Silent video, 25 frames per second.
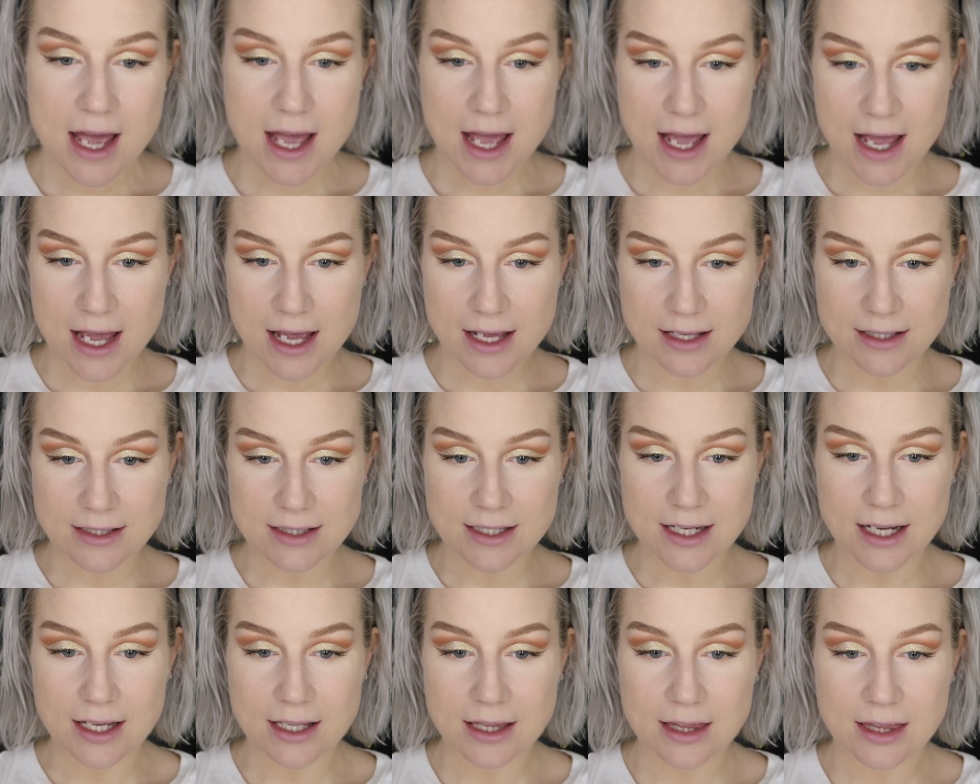
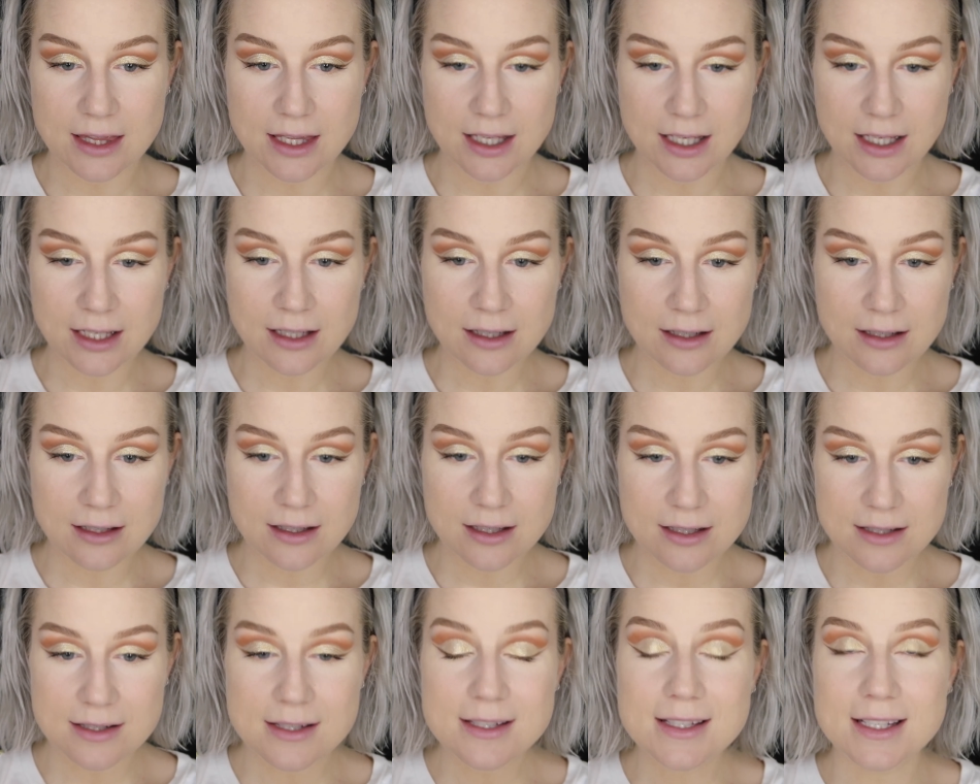And I
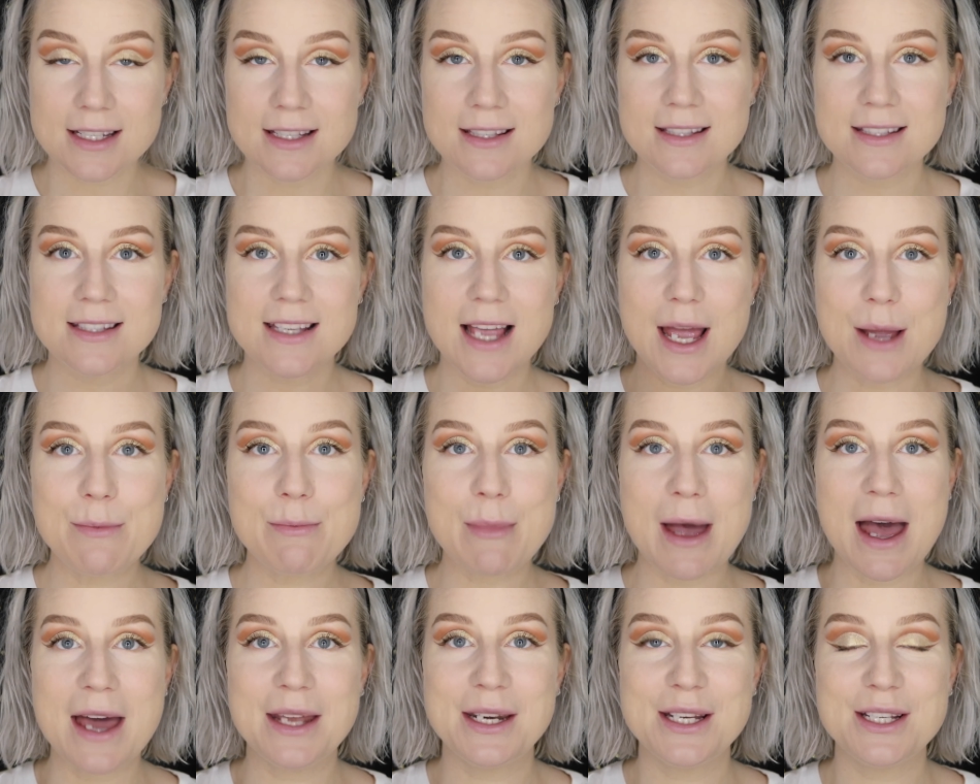think since I
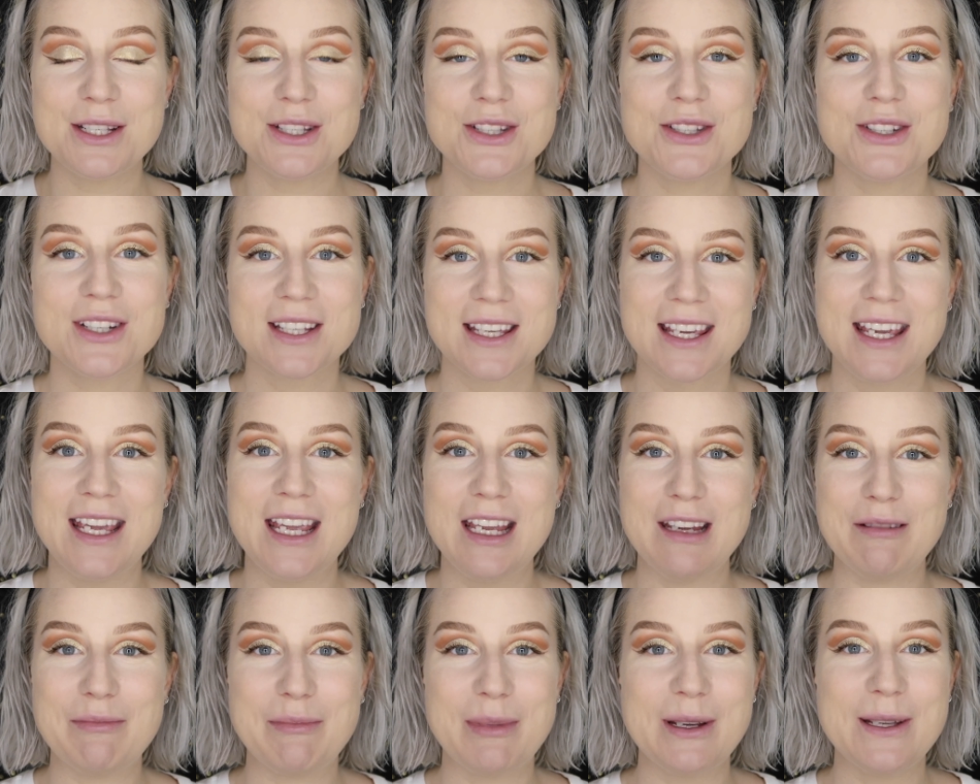managed to
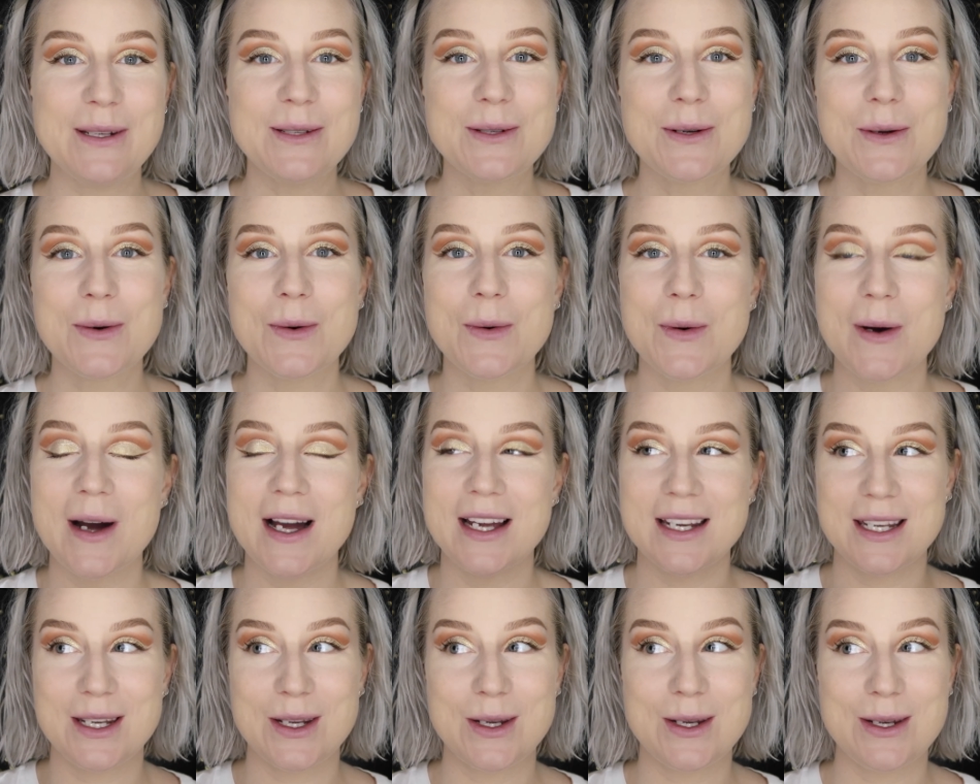keep it
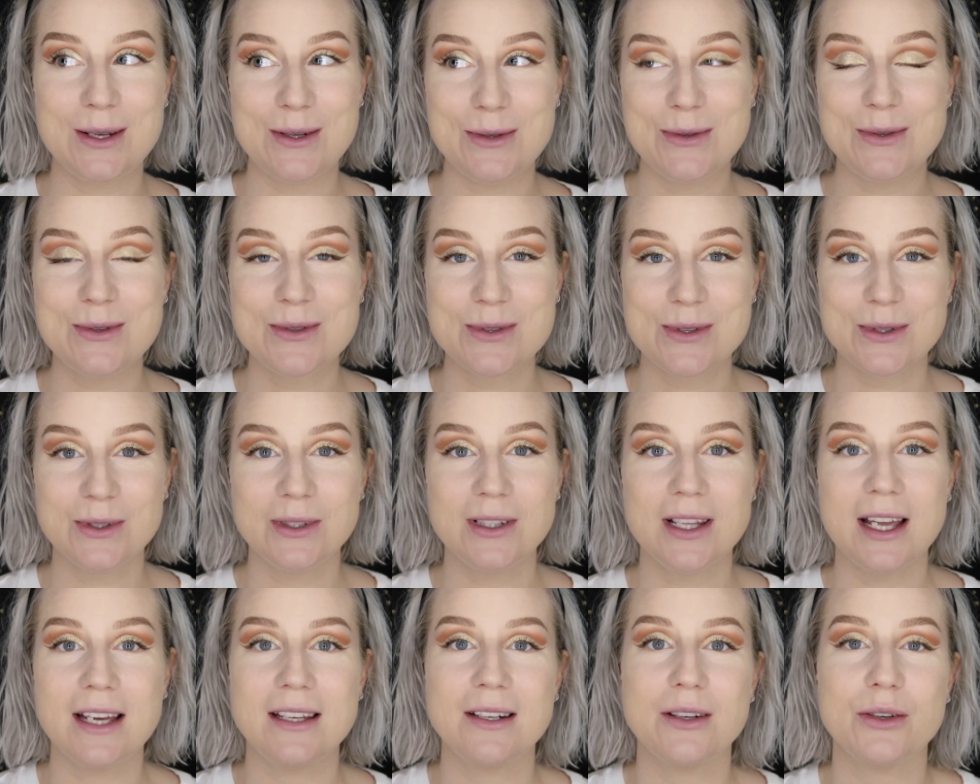quite
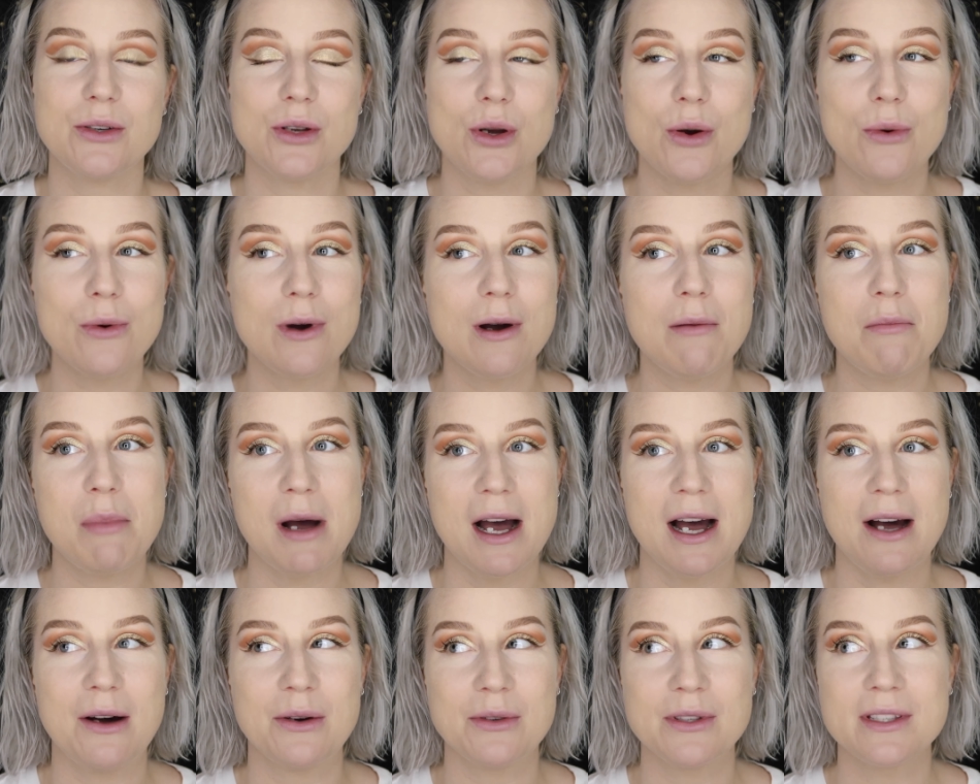neutral, I don't know
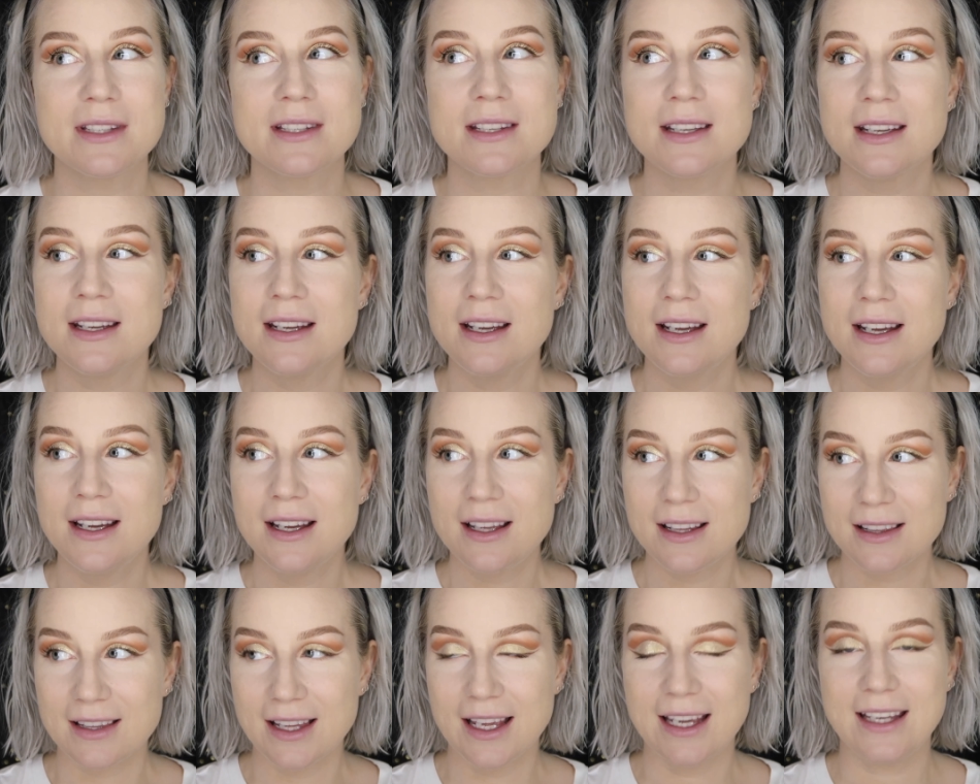about
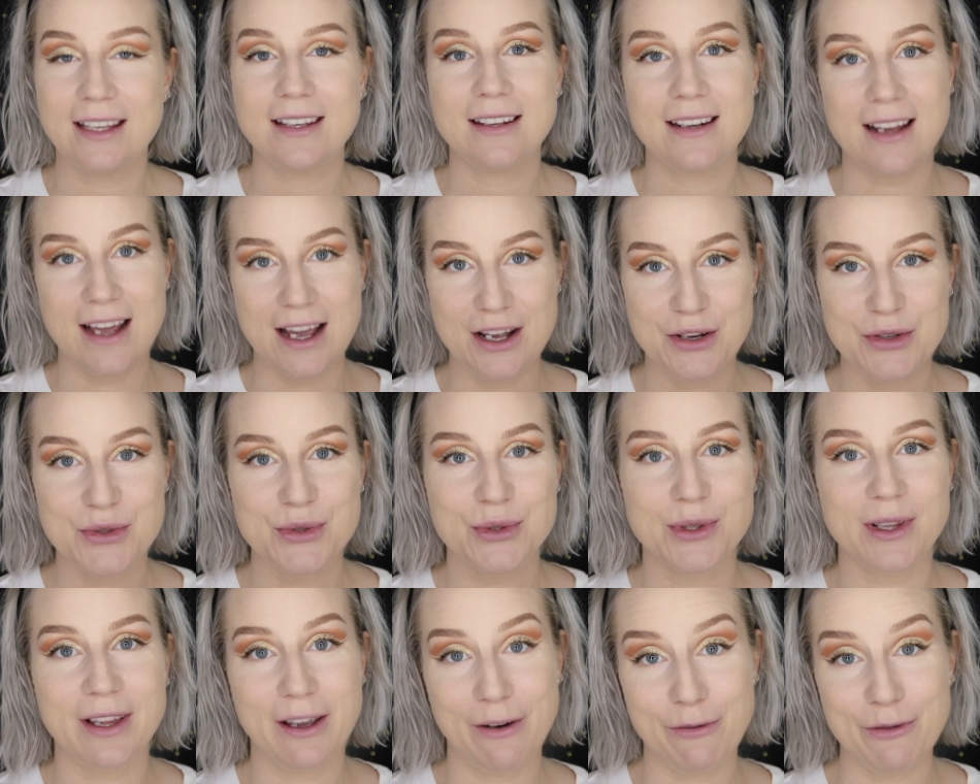like
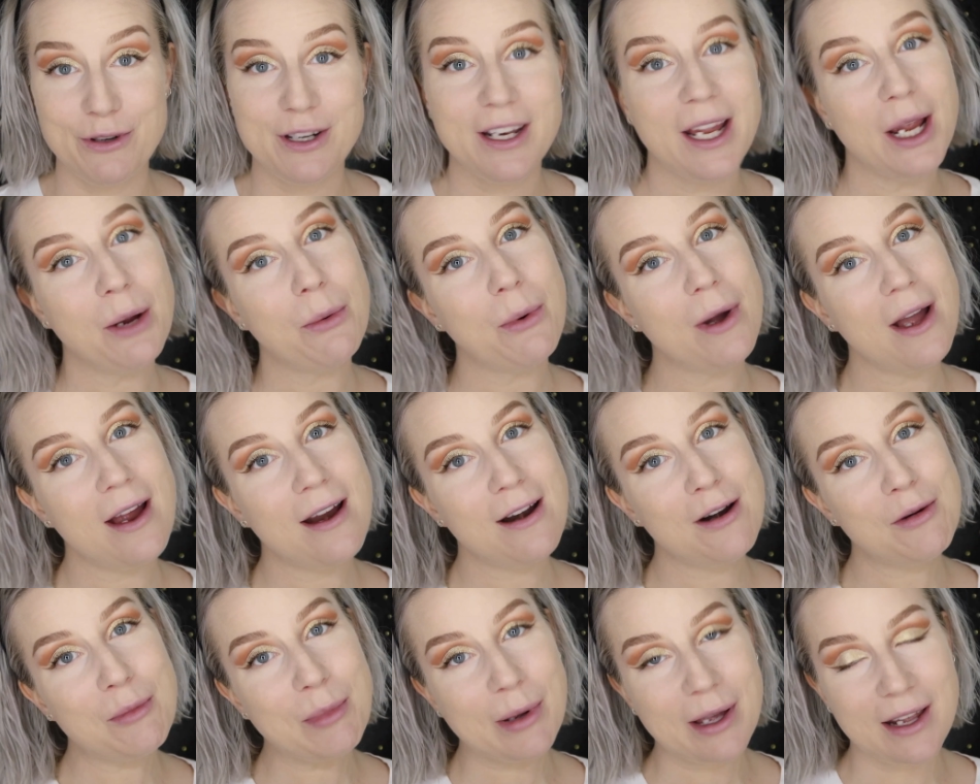natural everyday
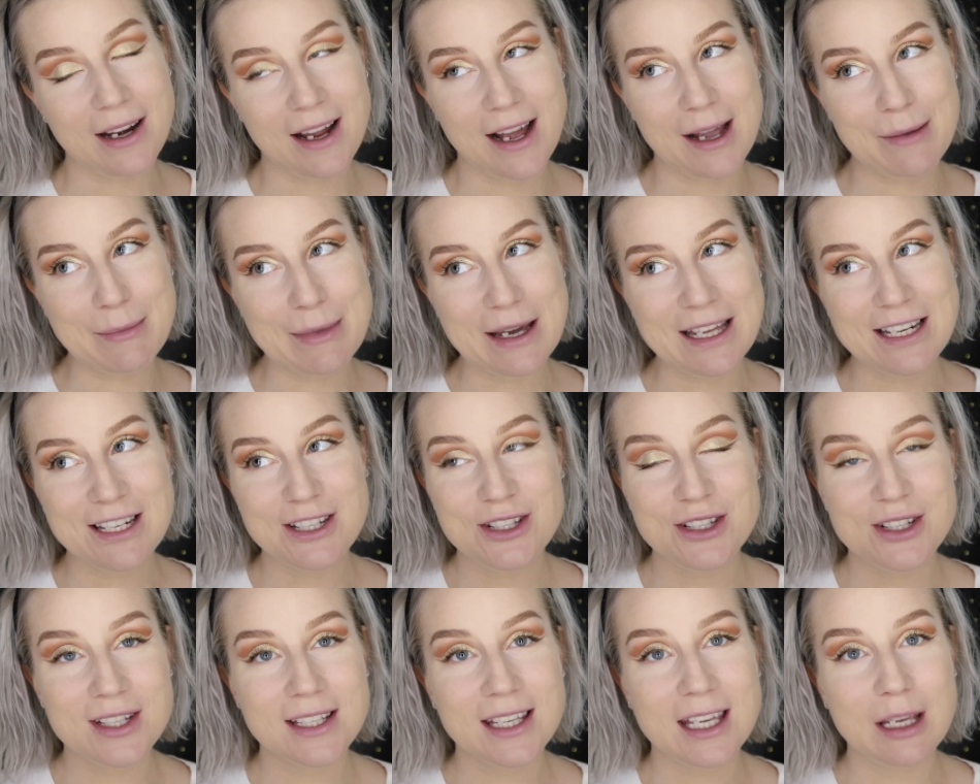wear, but I
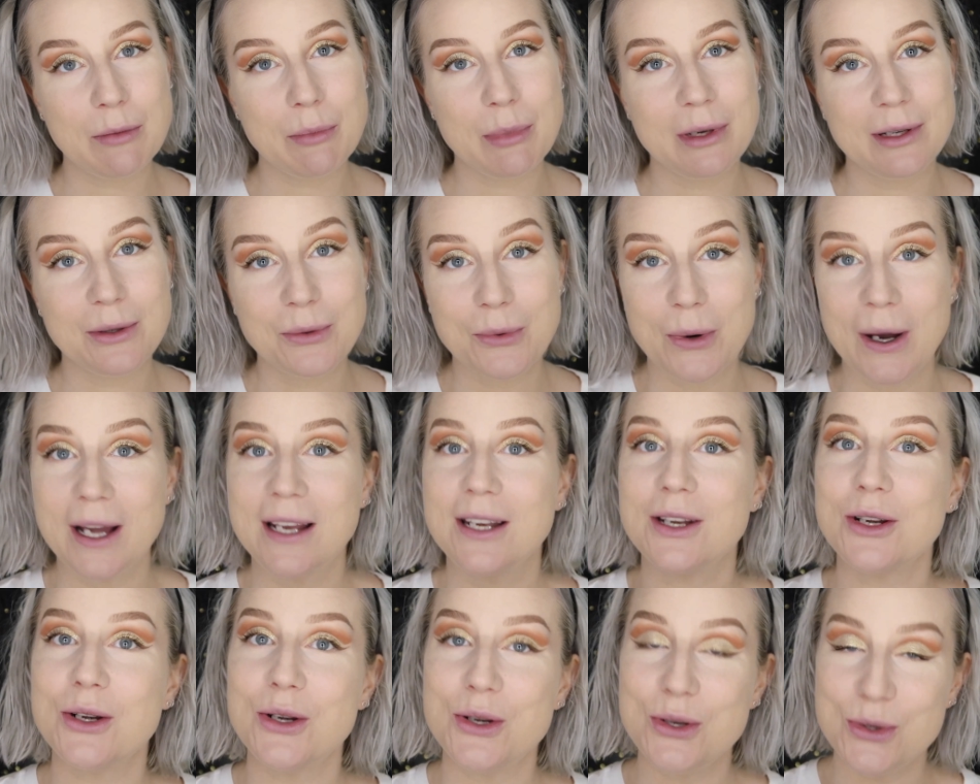managed to keep it
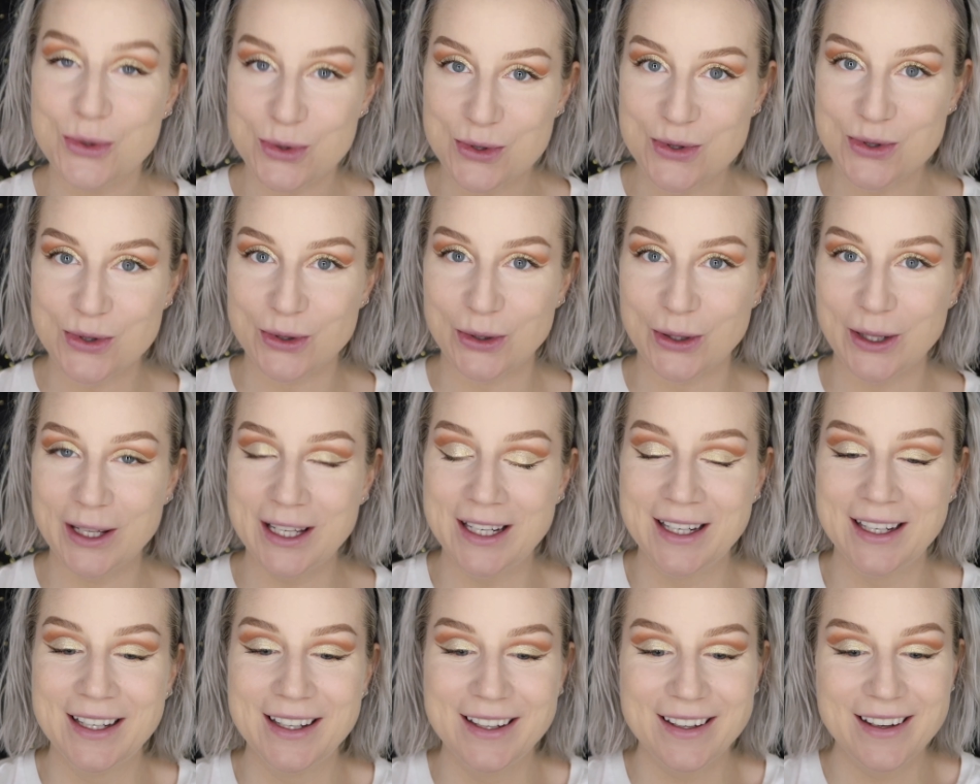quite
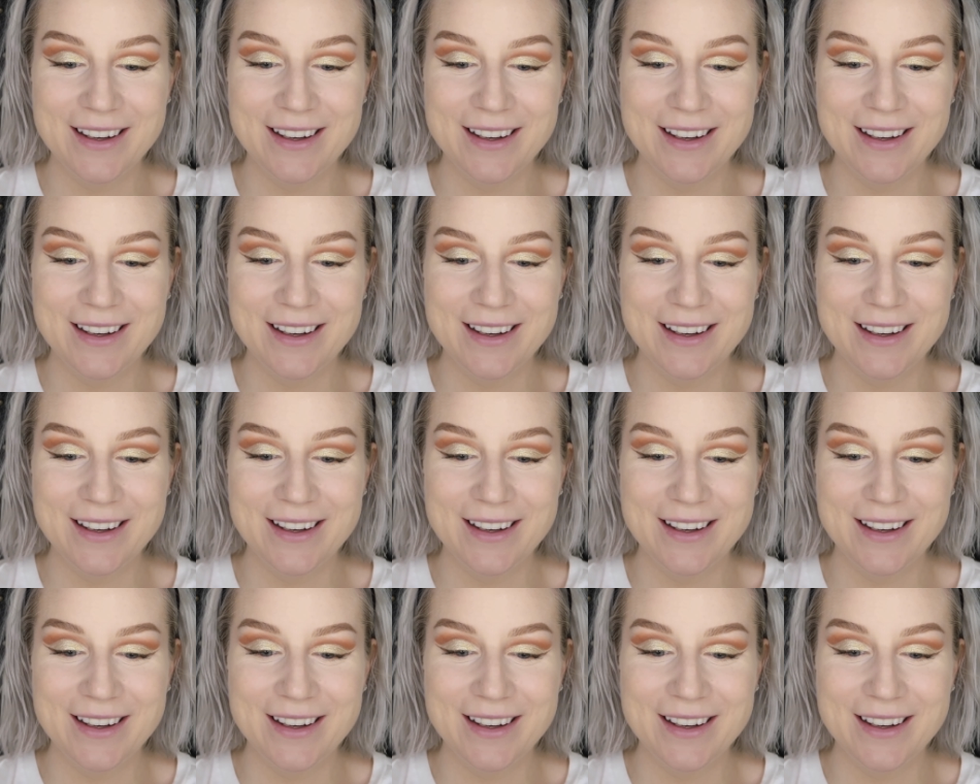neutral.